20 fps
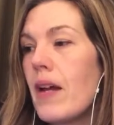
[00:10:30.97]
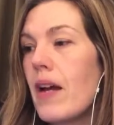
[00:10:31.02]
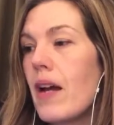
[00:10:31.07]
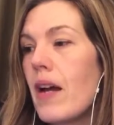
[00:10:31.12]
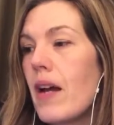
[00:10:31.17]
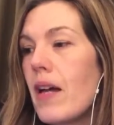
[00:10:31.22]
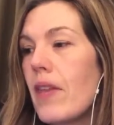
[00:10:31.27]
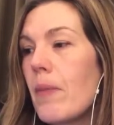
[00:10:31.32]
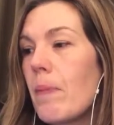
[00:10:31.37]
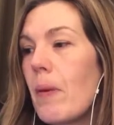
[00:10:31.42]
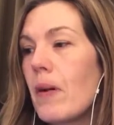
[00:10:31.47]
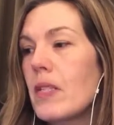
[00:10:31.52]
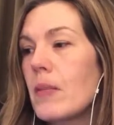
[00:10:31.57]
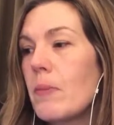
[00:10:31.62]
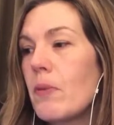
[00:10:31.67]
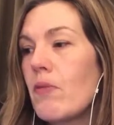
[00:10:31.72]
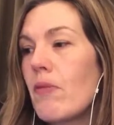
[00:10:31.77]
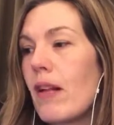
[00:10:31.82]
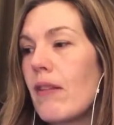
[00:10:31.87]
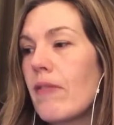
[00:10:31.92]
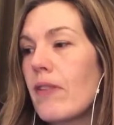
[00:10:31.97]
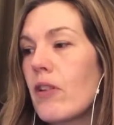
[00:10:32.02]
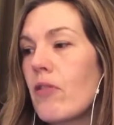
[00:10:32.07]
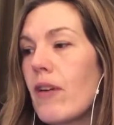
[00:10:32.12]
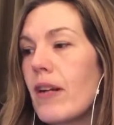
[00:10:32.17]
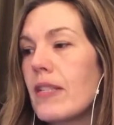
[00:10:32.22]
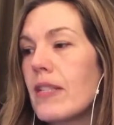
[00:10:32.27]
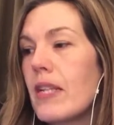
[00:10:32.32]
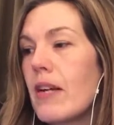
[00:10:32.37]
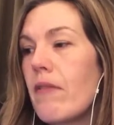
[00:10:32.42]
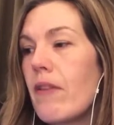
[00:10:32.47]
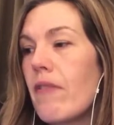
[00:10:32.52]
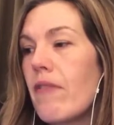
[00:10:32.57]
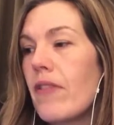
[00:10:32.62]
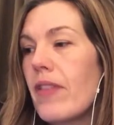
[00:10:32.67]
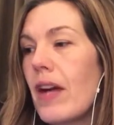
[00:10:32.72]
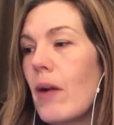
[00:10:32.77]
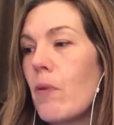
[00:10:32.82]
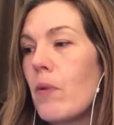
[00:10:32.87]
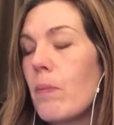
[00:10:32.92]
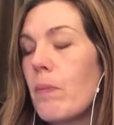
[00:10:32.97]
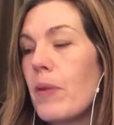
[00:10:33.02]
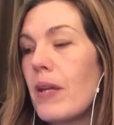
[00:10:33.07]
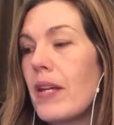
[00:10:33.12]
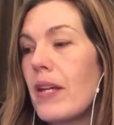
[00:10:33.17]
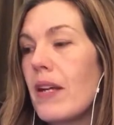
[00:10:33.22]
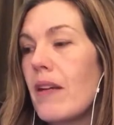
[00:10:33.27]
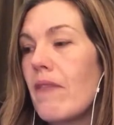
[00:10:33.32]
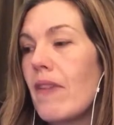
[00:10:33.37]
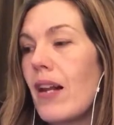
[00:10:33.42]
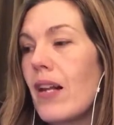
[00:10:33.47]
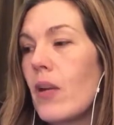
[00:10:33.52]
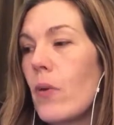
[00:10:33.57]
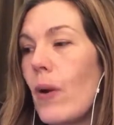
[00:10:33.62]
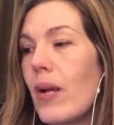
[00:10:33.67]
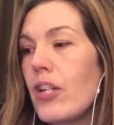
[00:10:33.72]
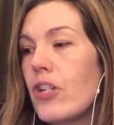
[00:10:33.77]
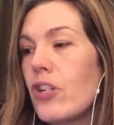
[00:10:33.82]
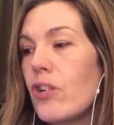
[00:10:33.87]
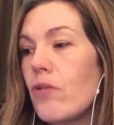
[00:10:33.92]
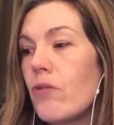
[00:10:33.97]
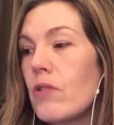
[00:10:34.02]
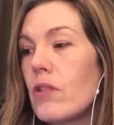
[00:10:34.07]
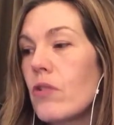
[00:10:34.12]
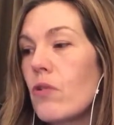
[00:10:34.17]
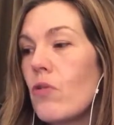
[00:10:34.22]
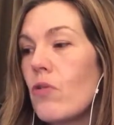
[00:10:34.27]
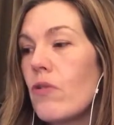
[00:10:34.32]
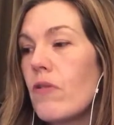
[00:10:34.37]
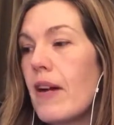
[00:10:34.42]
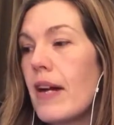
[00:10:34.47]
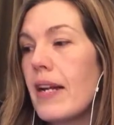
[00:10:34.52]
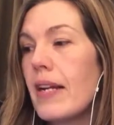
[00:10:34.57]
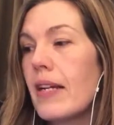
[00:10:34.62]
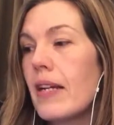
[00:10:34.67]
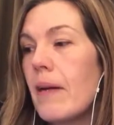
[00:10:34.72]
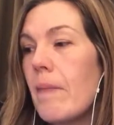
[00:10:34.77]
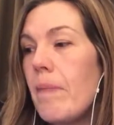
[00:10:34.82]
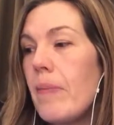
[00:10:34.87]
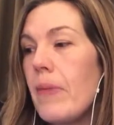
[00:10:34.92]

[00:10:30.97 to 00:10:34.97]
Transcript: The possible relevant criteria for that would be evaluation or scoring,